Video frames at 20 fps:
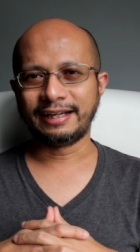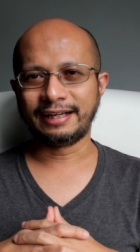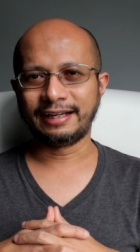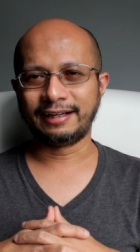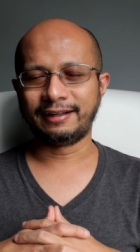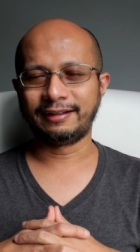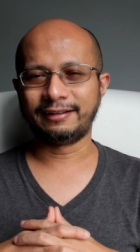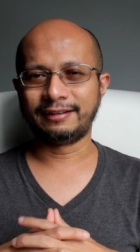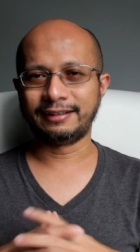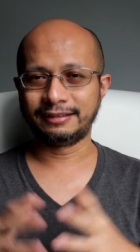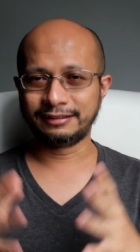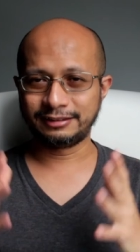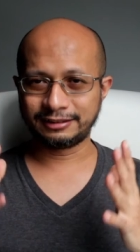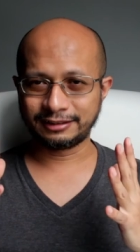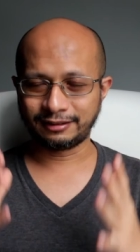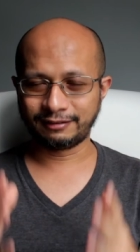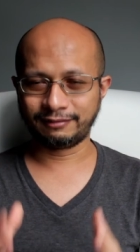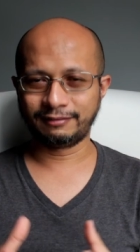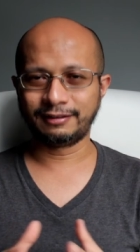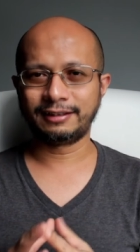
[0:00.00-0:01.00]
And
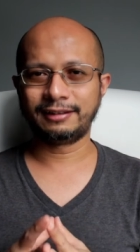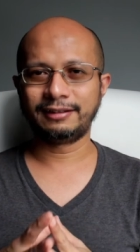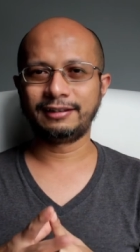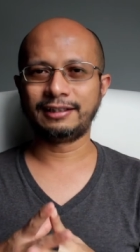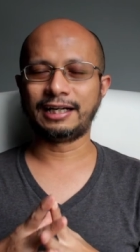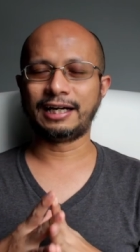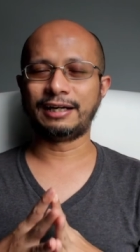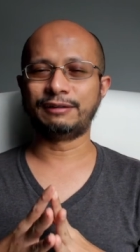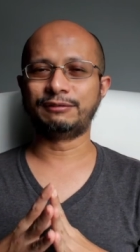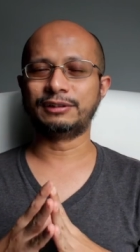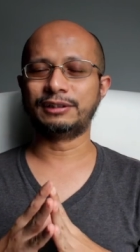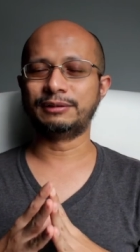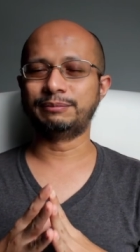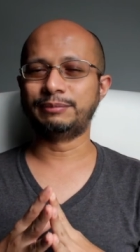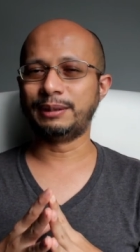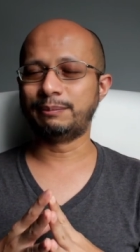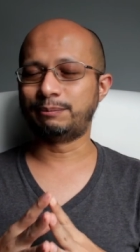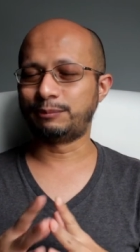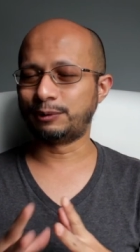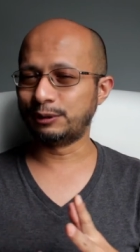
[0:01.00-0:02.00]
inshallah, I will
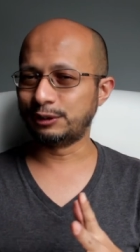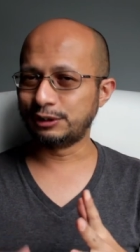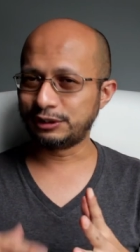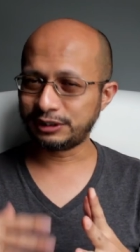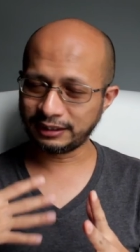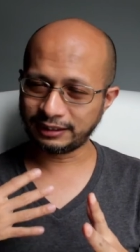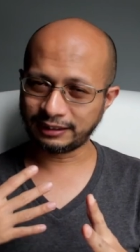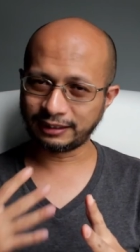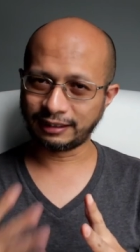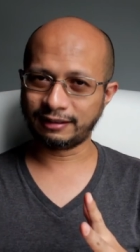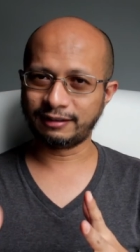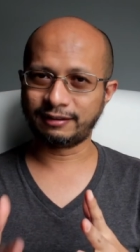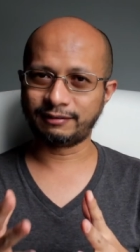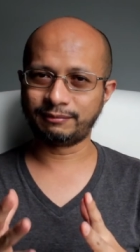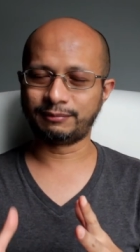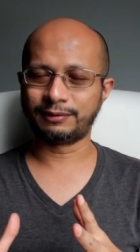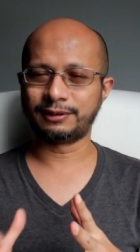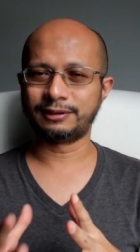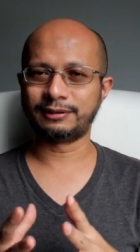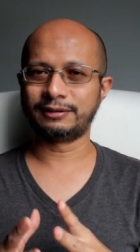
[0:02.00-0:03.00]
be producing a lot
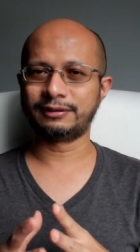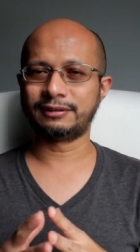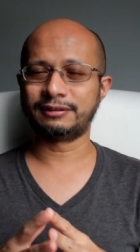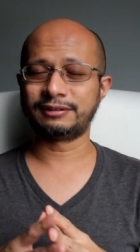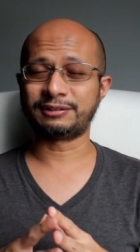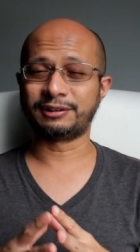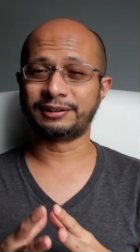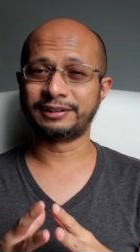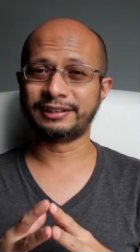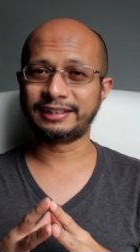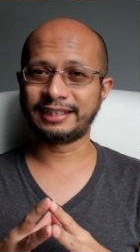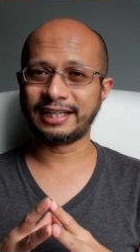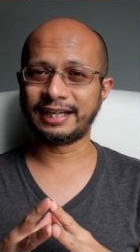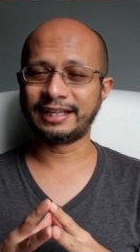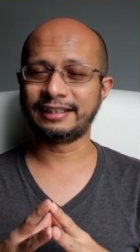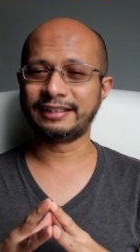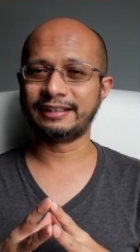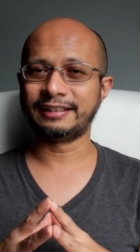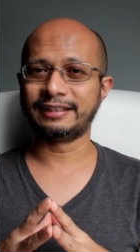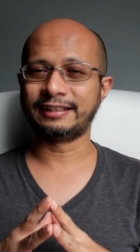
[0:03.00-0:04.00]
more
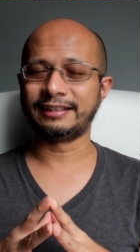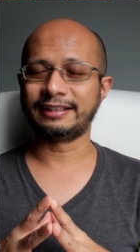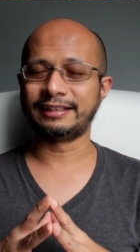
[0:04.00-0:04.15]
content